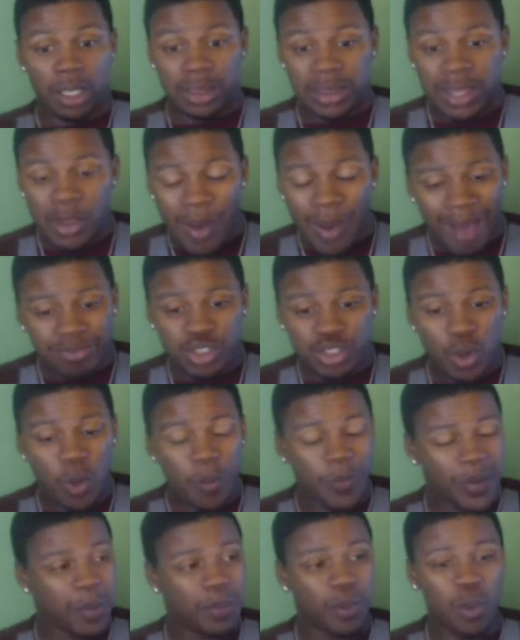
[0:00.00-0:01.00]
if you have
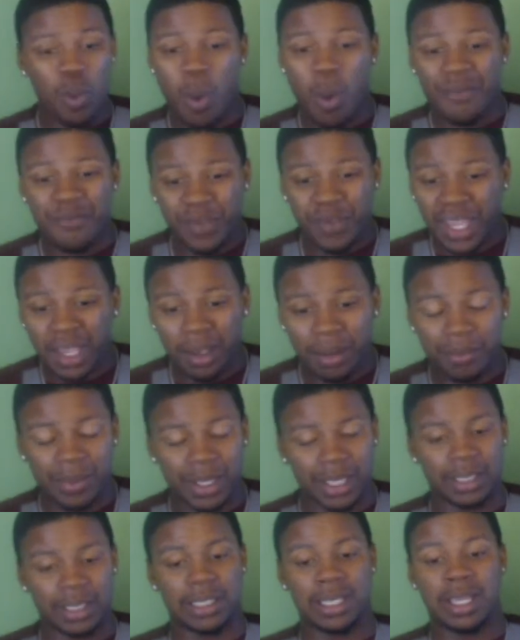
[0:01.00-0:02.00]
two people who are
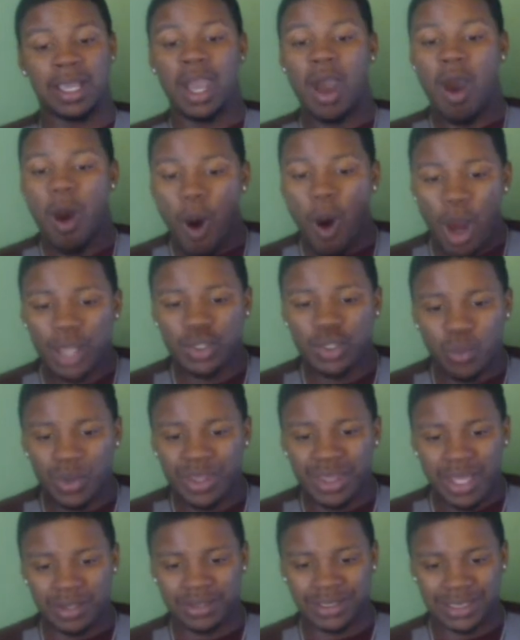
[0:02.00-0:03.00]
vehemently
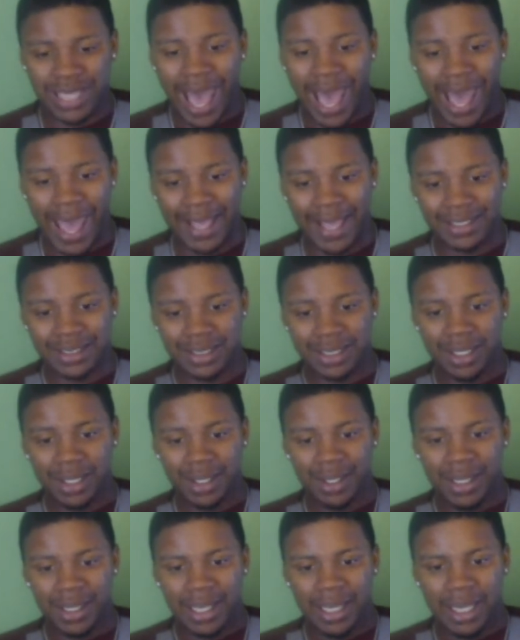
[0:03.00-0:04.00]
arguing their sides
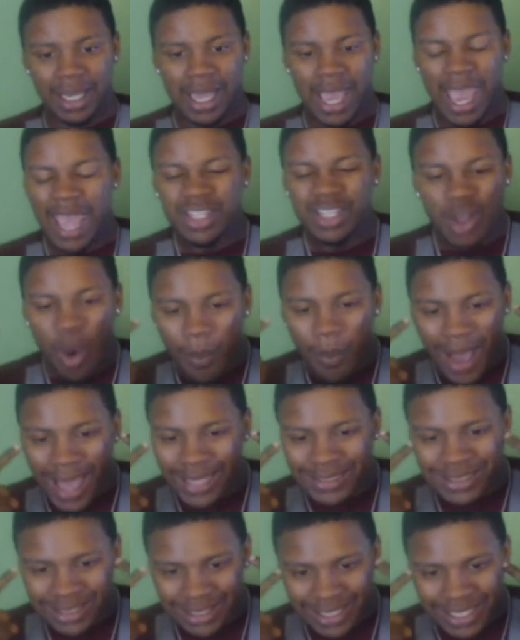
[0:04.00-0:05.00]
and
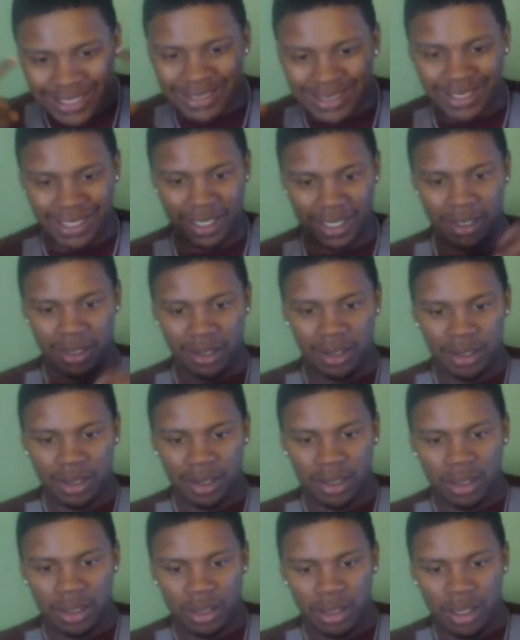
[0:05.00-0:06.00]
nobody's listening
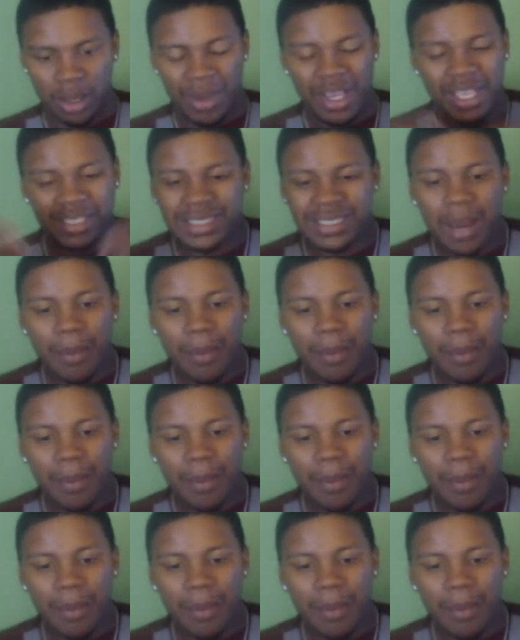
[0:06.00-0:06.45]
because